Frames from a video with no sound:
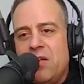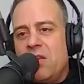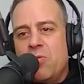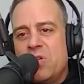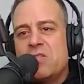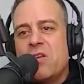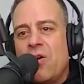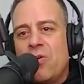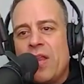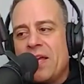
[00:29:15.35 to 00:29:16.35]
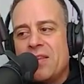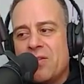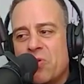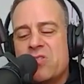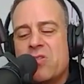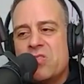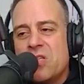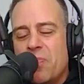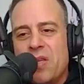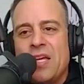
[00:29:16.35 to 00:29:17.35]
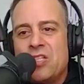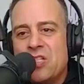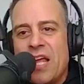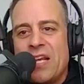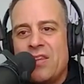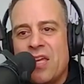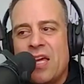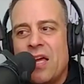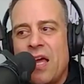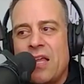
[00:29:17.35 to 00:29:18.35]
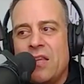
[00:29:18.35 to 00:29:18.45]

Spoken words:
There was no stipulation to anything.